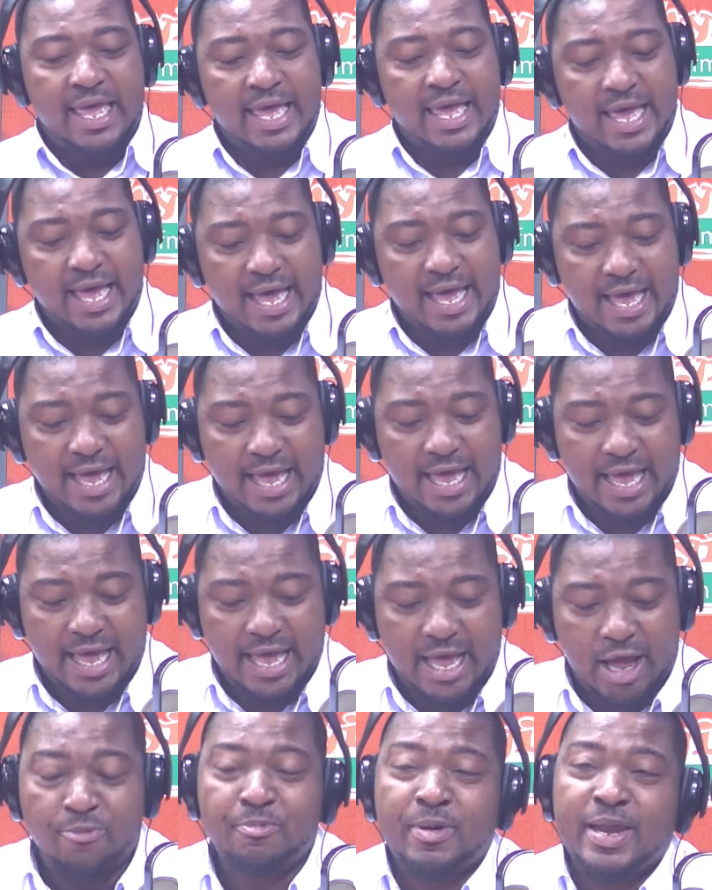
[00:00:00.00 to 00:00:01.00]

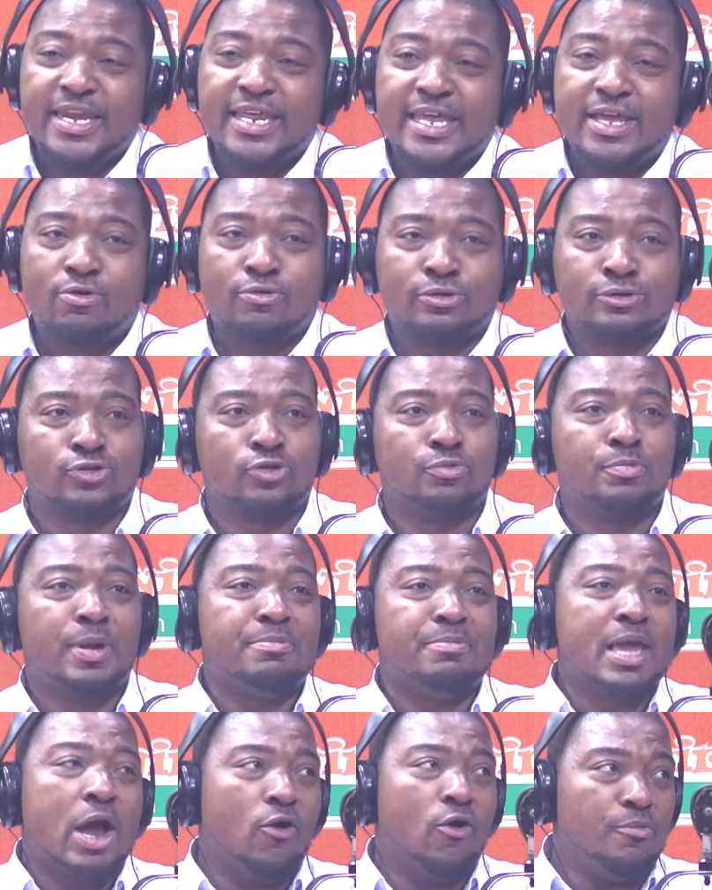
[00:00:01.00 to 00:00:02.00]
Openi also
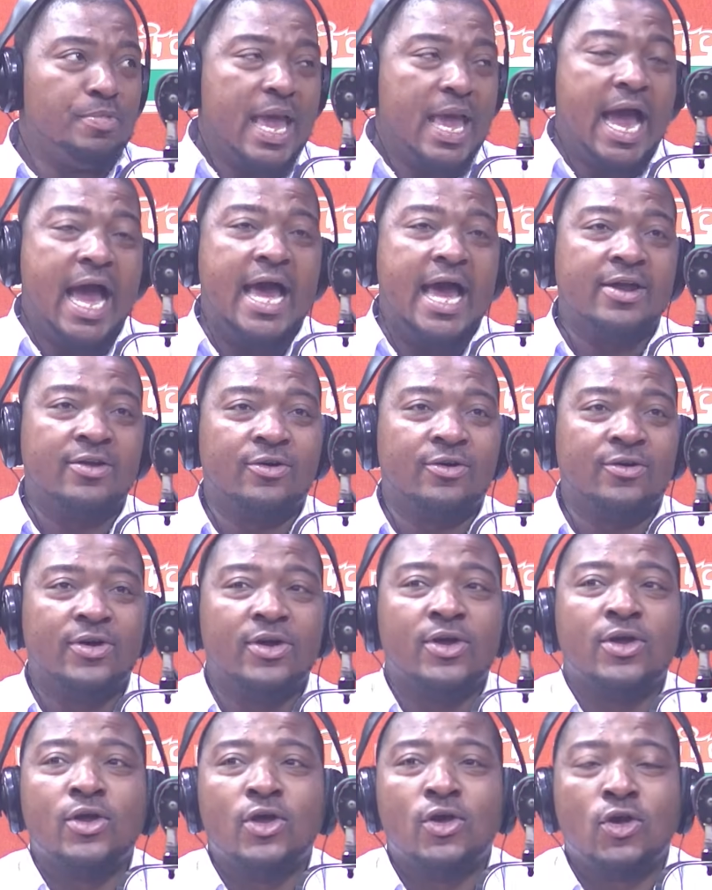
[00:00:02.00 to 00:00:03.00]
baby Aubiano.
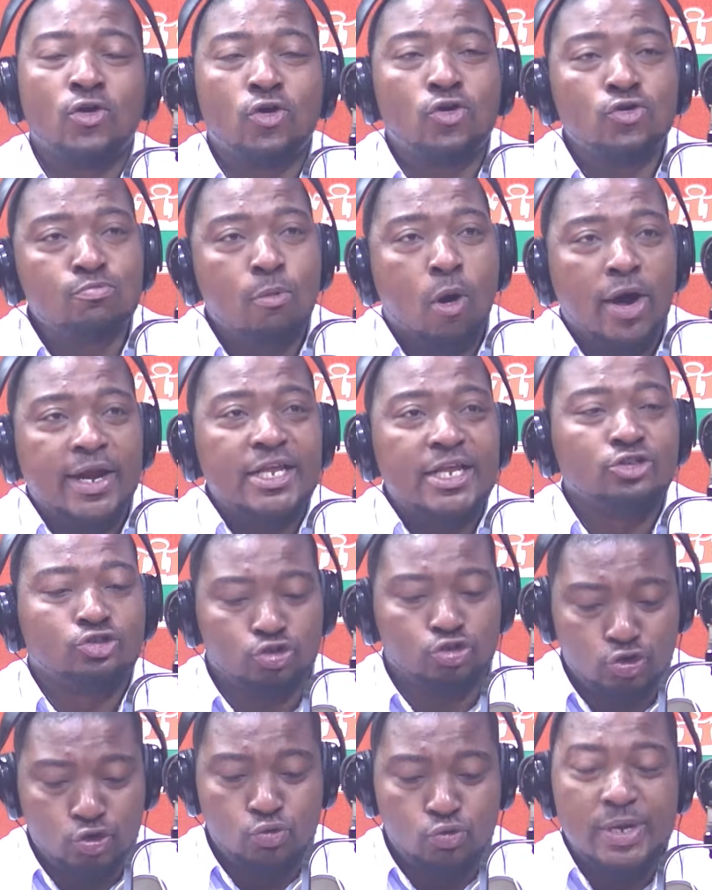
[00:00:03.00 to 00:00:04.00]
Good morning
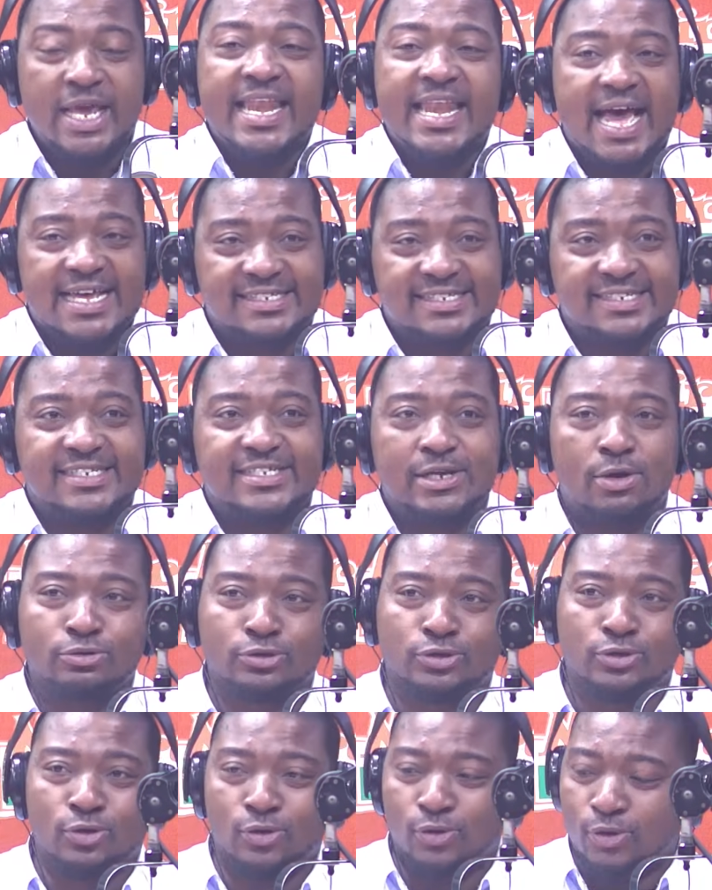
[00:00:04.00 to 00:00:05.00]
to you. Yada says
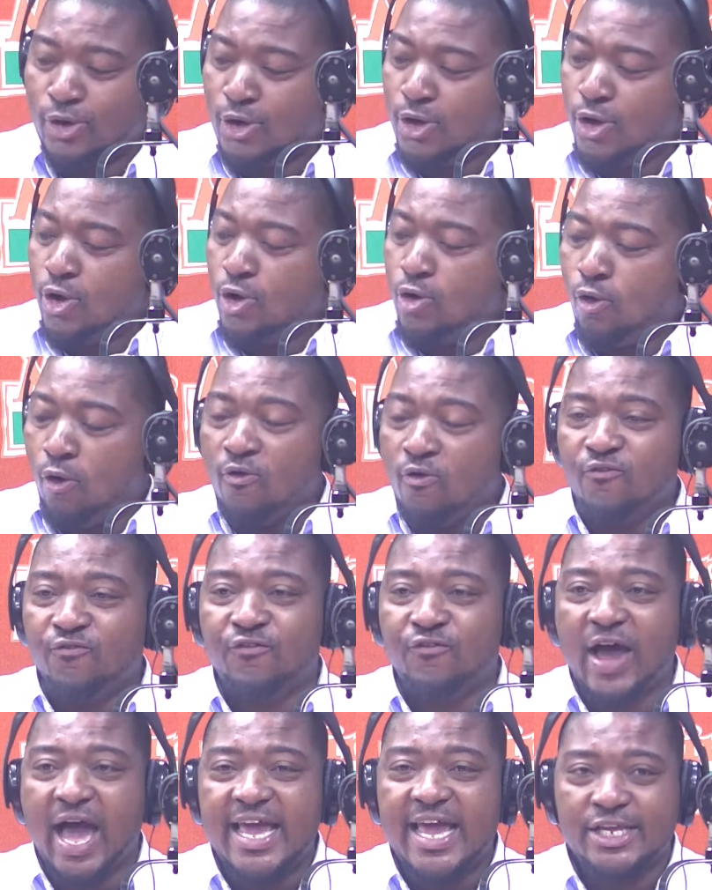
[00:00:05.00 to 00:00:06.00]
also no
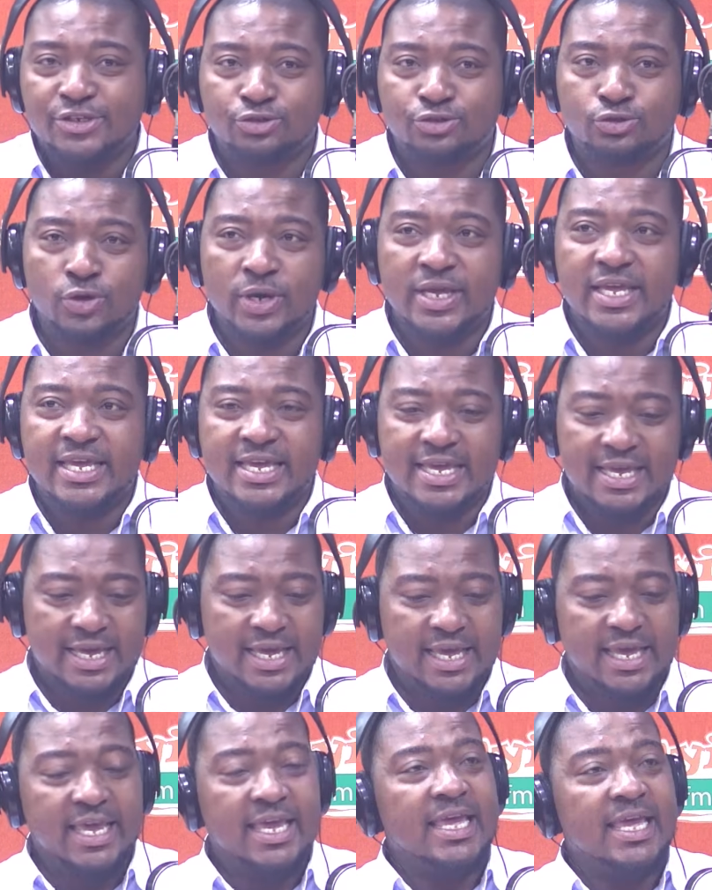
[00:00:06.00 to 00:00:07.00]
onfa issue ye
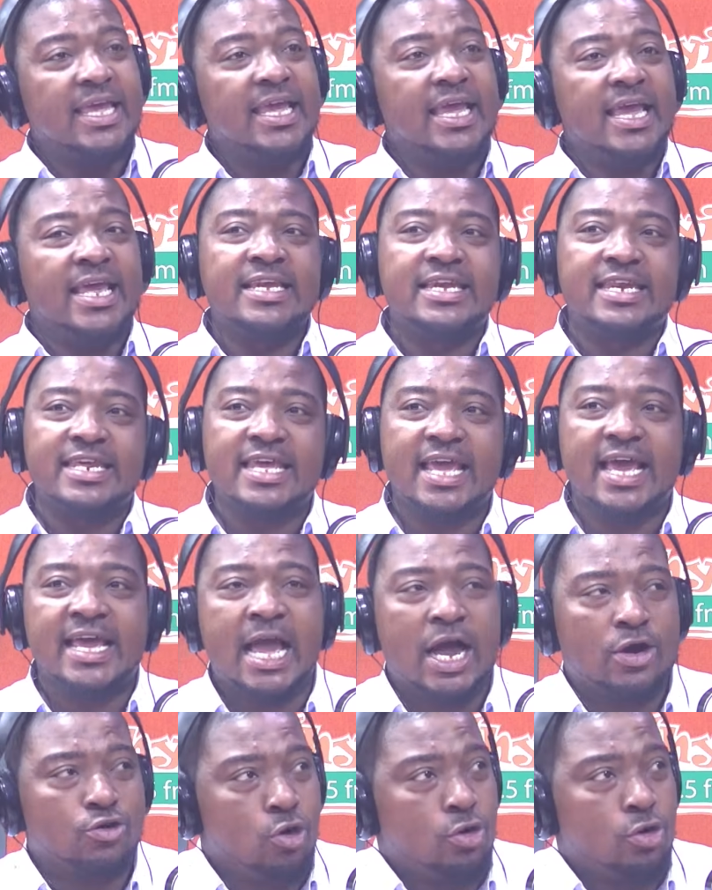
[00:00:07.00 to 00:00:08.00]
in the
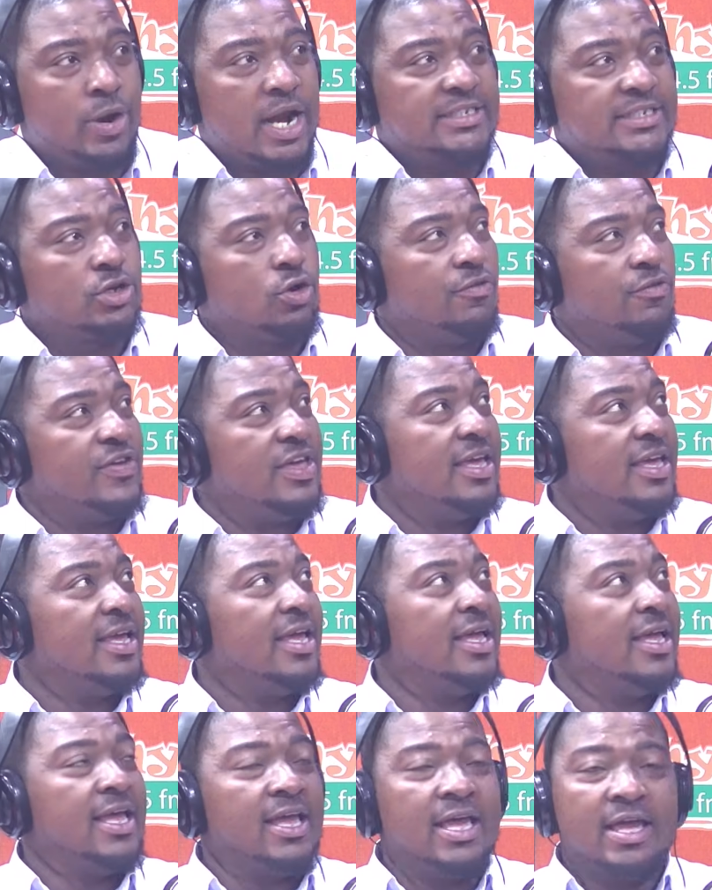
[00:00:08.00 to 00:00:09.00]
agro crack. Govi
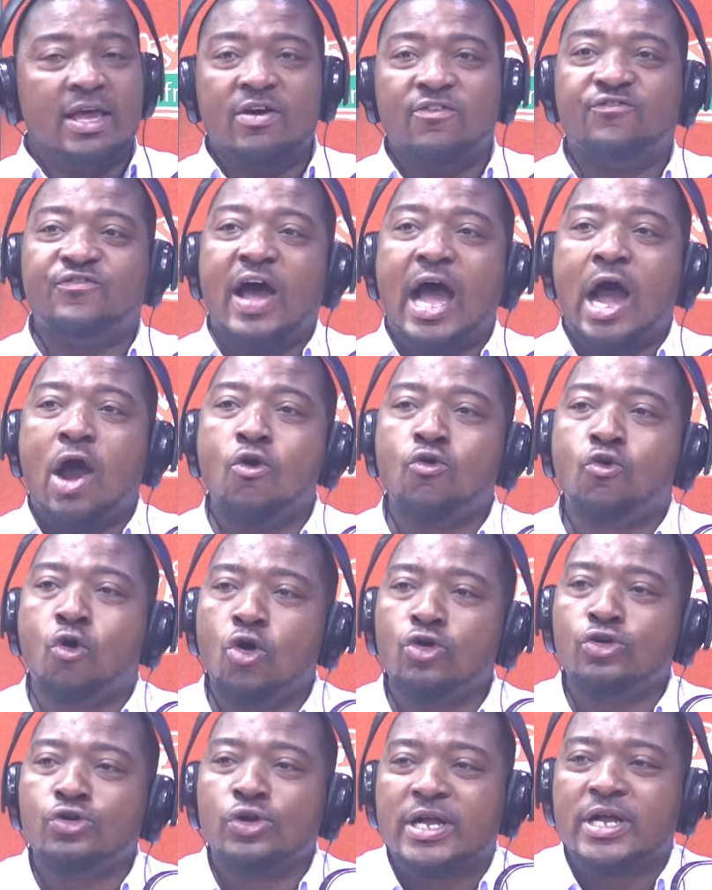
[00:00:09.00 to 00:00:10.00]
fa
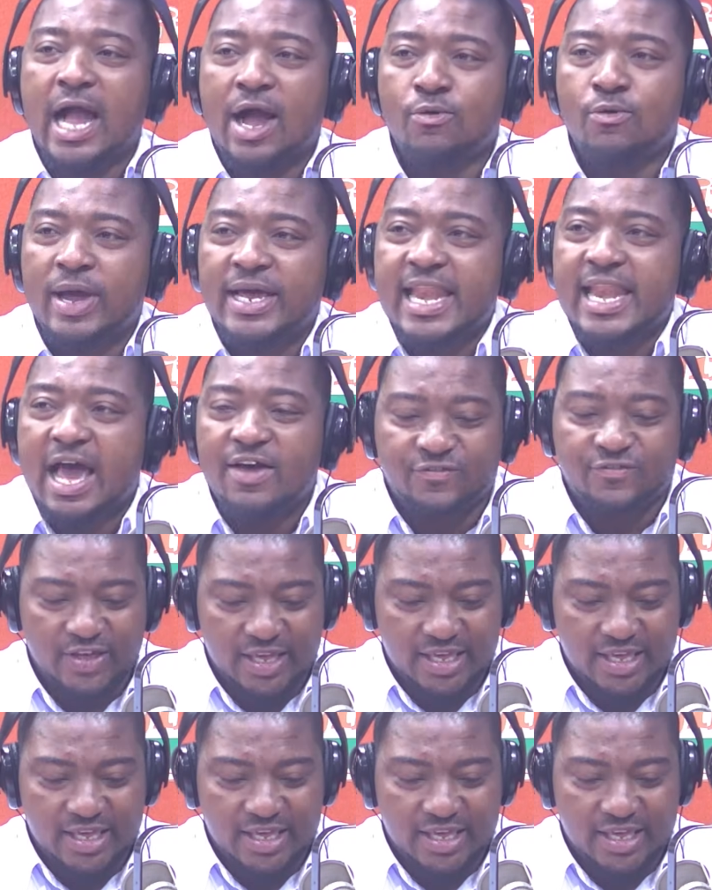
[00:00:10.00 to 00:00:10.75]
code no can when I think.